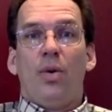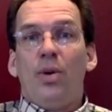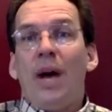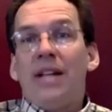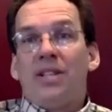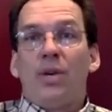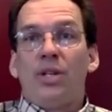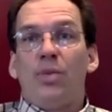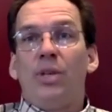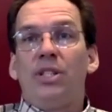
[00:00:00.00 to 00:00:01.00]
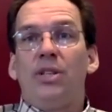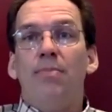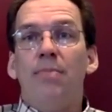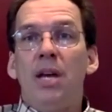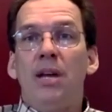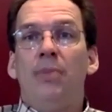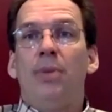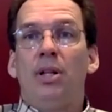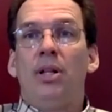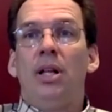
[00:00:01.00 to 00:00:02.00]
you ask the question, what's the
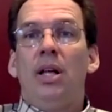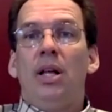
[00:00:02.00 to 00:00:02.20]
minimal